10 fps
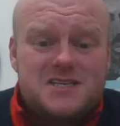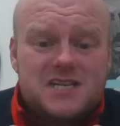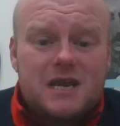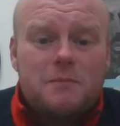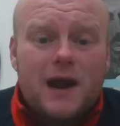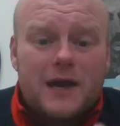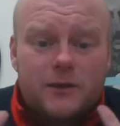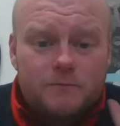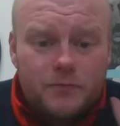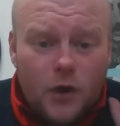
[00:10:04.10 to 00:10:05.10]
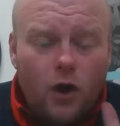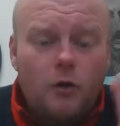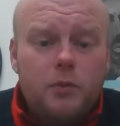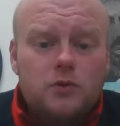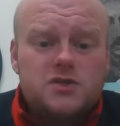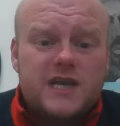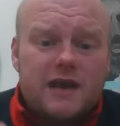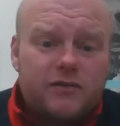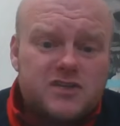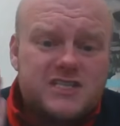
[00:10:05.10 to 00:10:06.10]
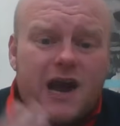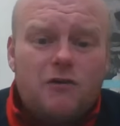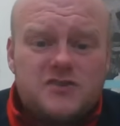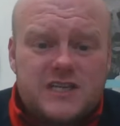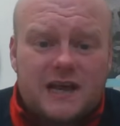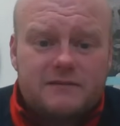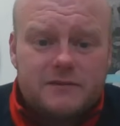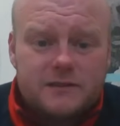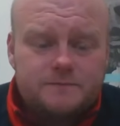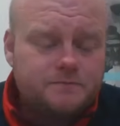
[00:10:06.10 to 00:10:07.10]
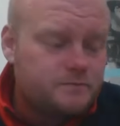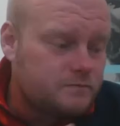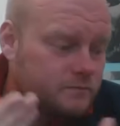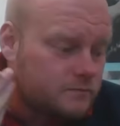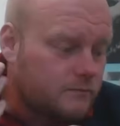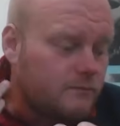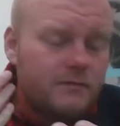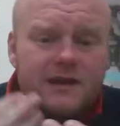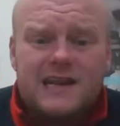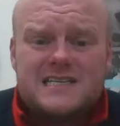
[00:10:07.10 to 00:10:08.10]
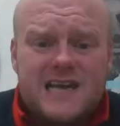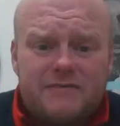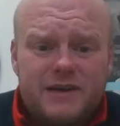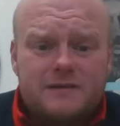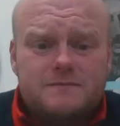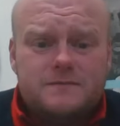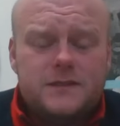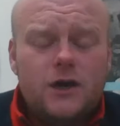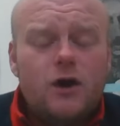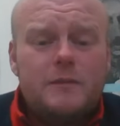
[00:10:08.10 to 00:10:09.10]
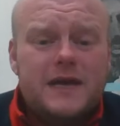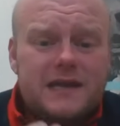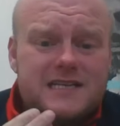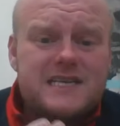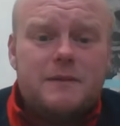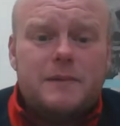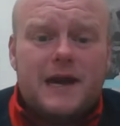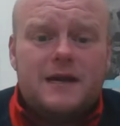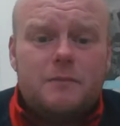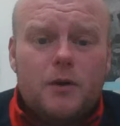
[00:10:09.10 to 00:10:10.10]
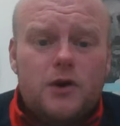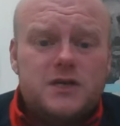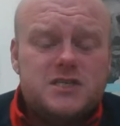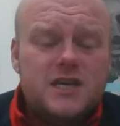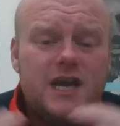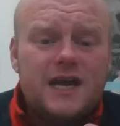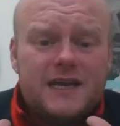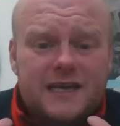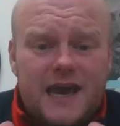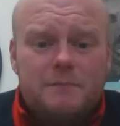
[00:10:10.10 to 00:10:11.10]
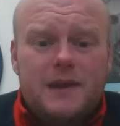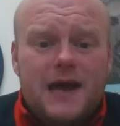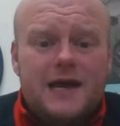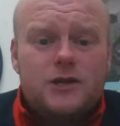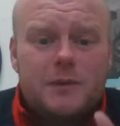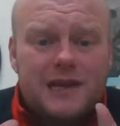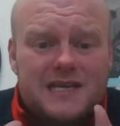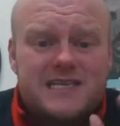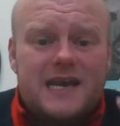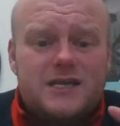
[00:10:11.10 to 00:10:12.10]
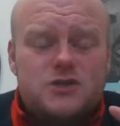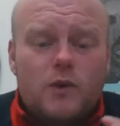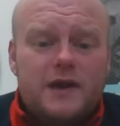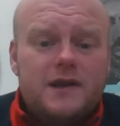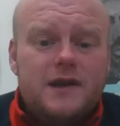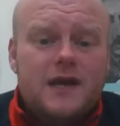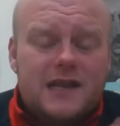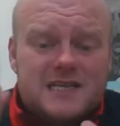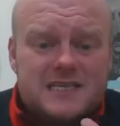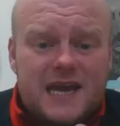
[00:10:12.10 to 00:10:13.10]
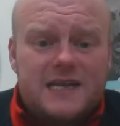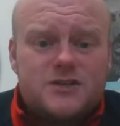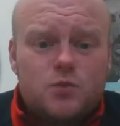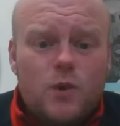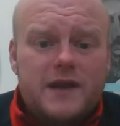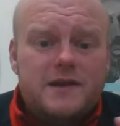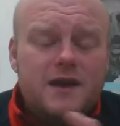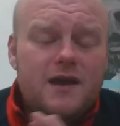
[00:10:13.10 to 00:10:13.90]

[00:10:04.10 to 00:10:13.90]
City, Brighton, all pulled together. South Stand. Let's have it. You know what I mean? Let's get behind the boys. Get behind them and let's get this win. Let's get this win